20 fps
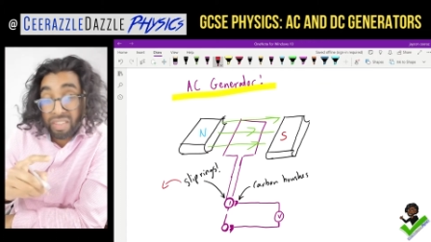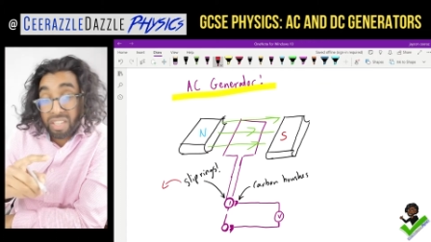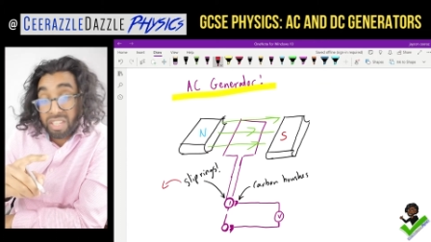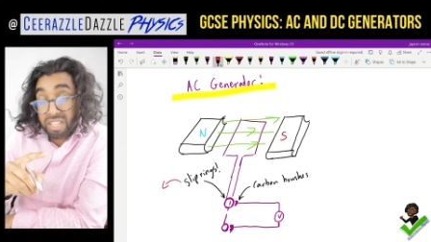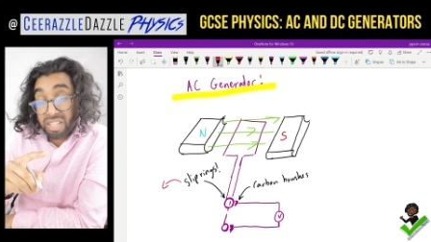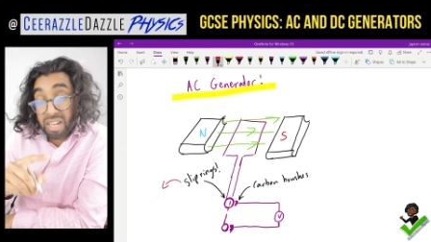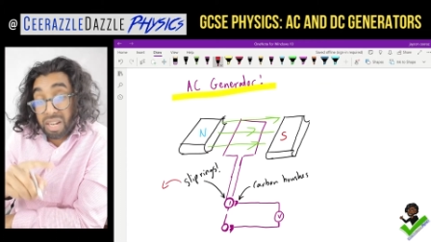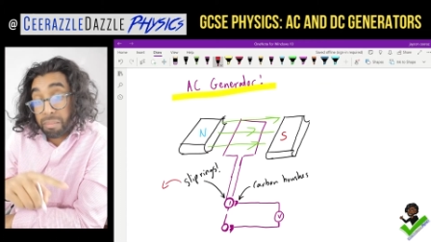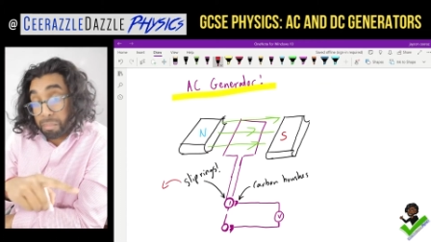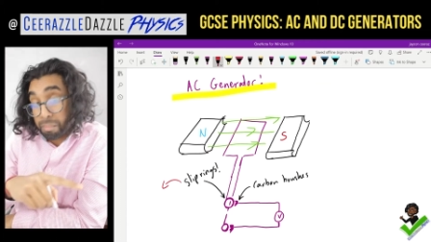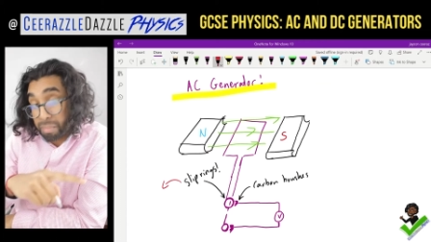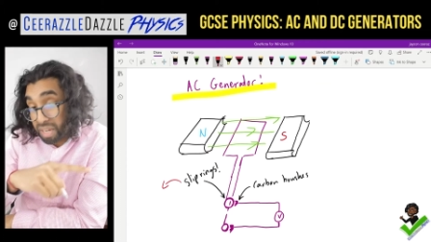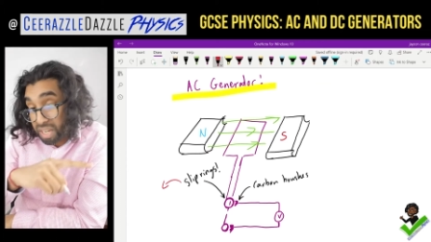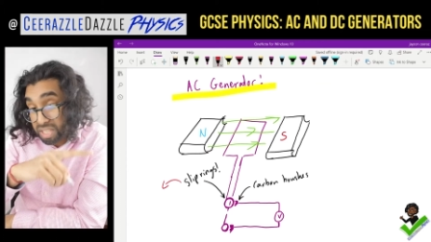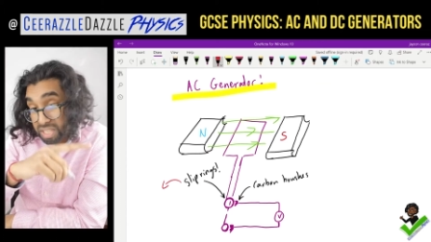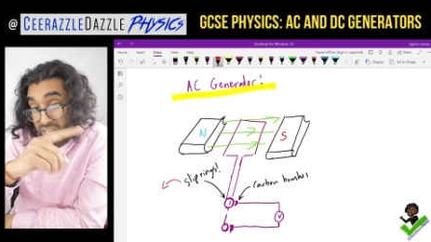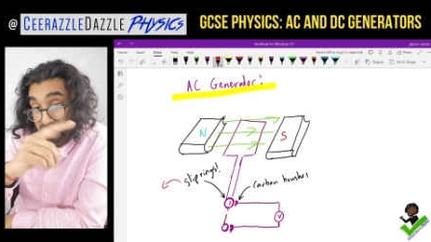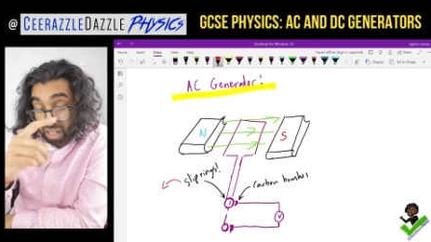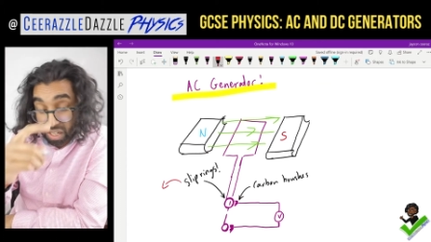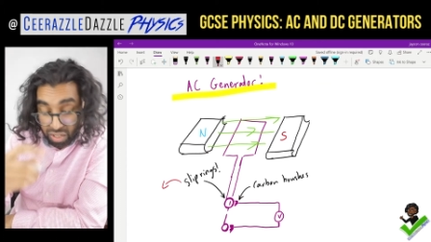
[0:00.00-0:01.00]
slip
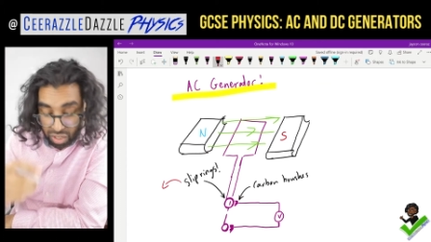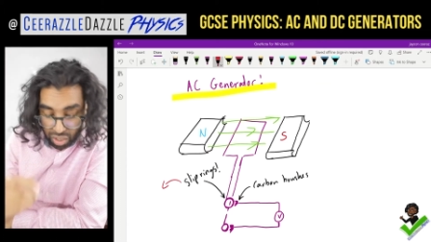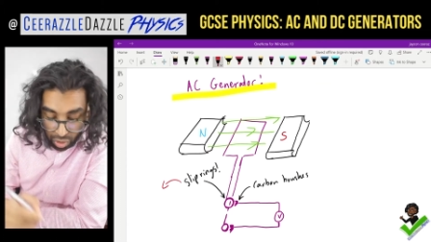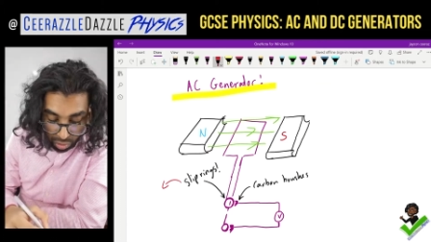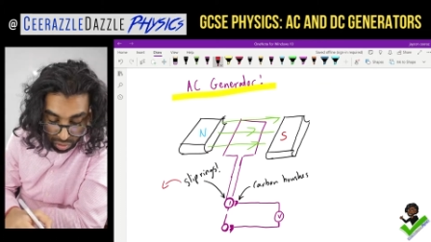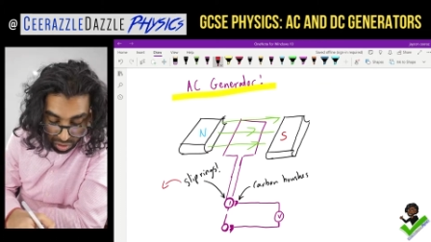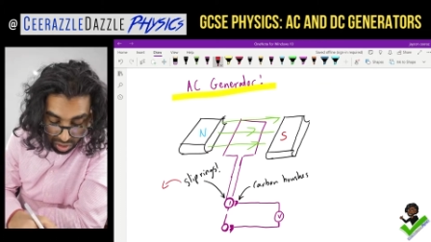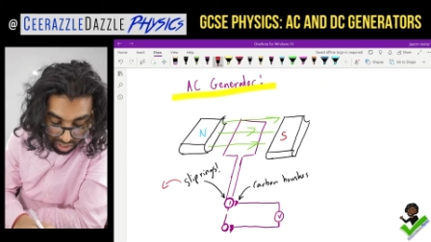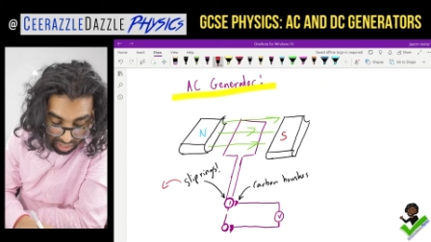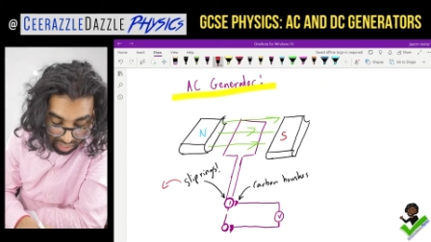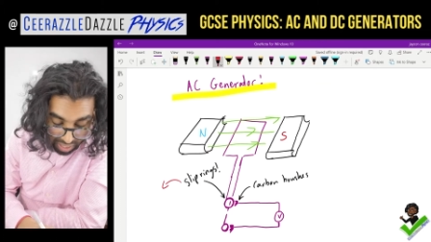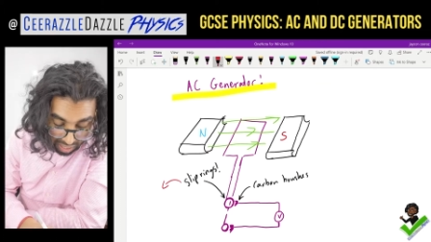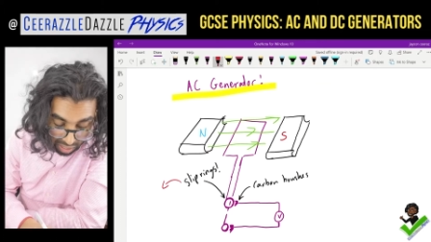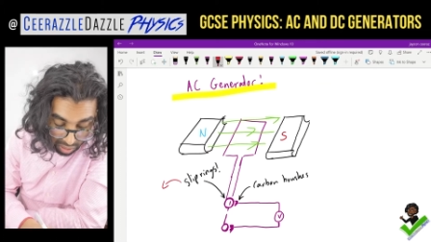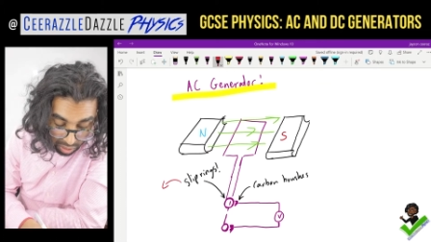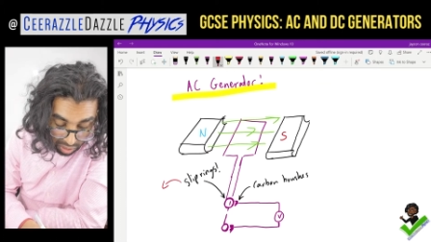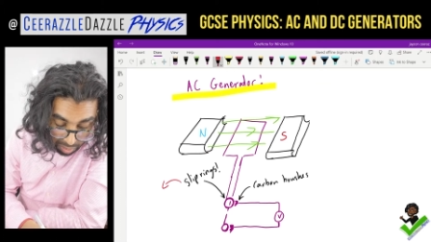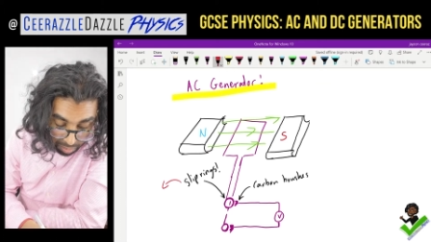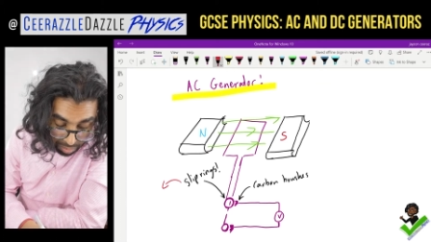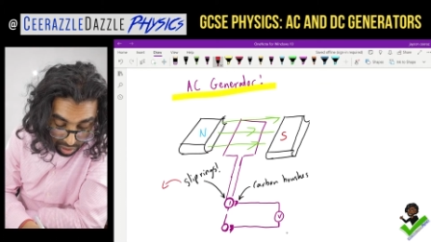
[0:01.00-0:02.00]
means it can alternate.
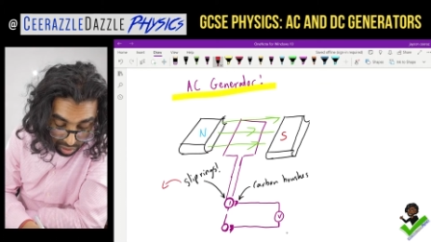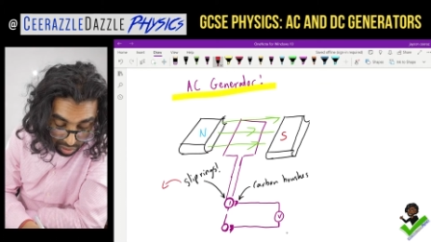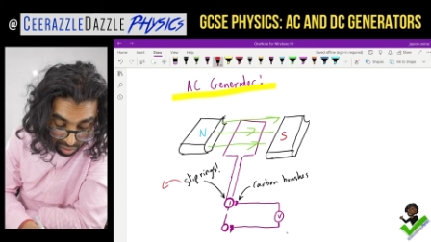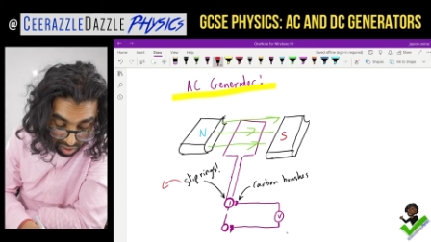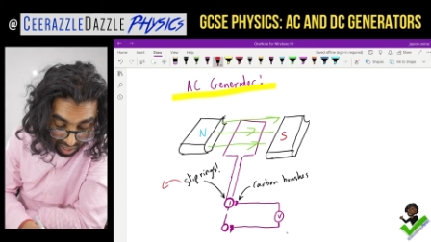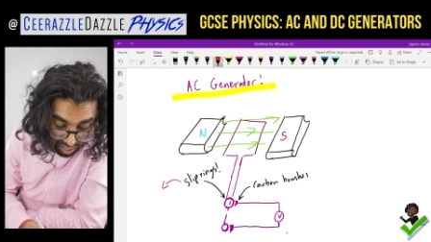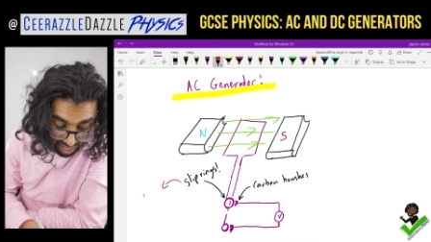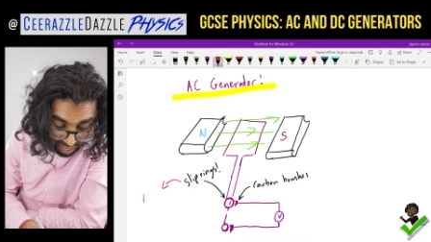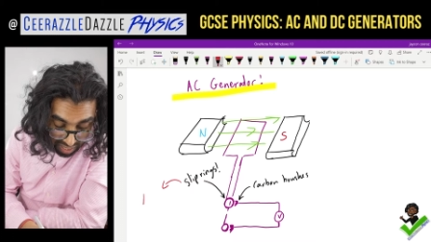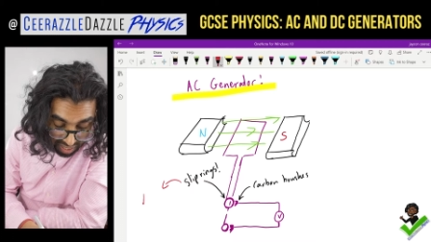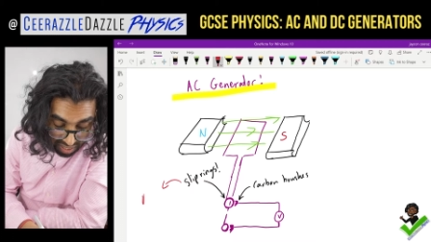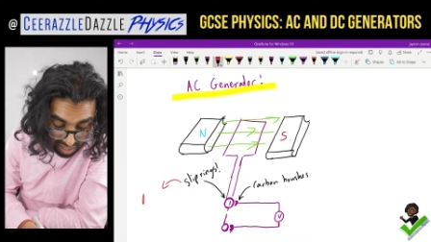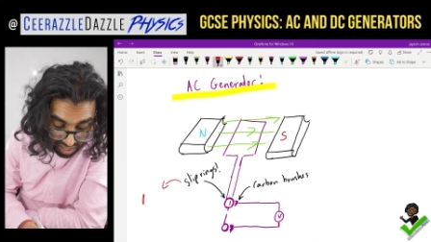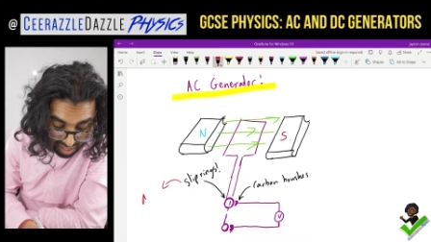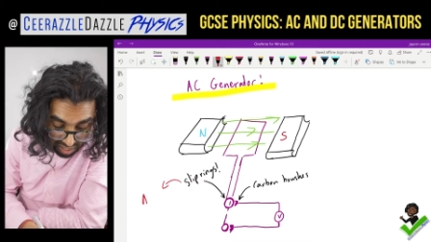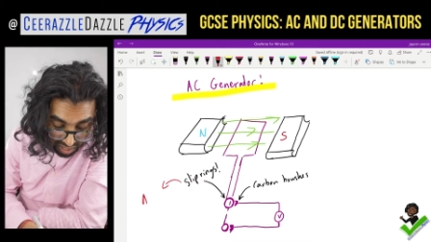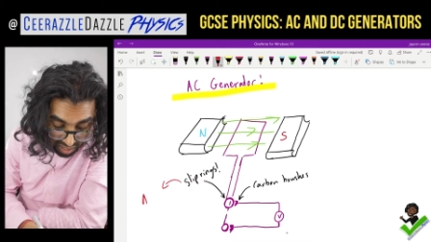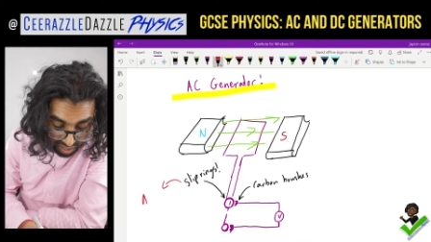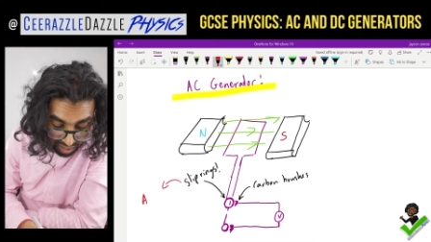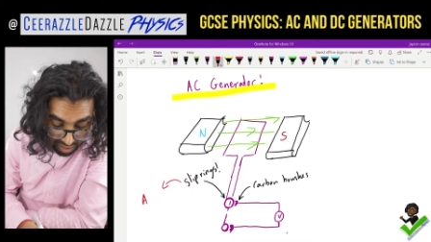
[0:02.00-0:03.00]
It can produce
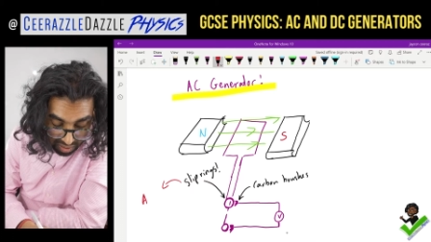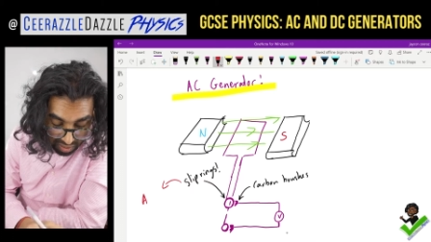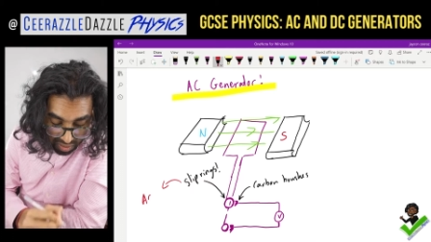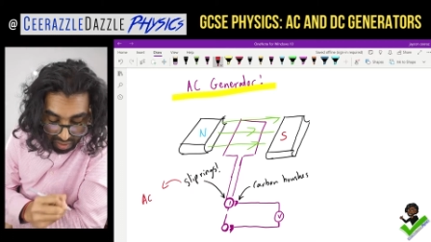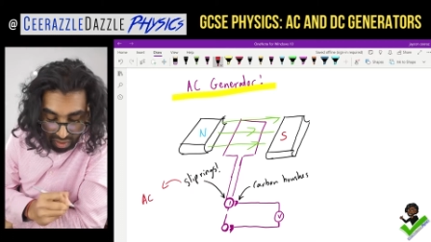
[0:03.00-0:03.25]
AC.